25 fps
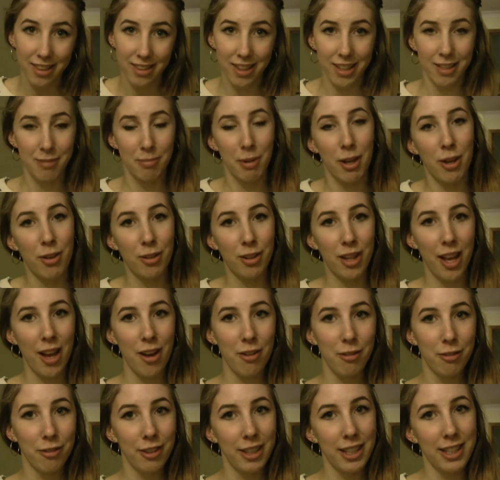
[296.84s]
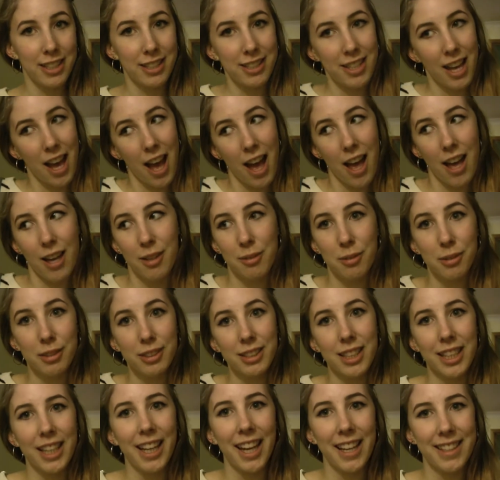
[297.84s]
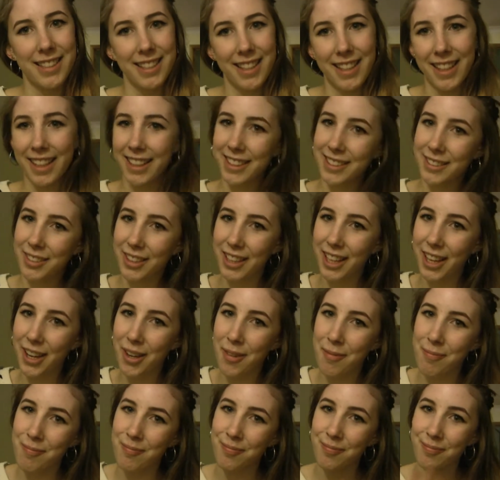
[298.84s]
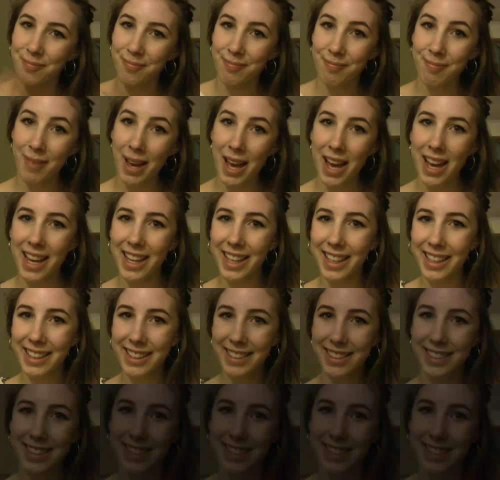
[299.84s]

that's my whole outfit I will see you guys in the next video bye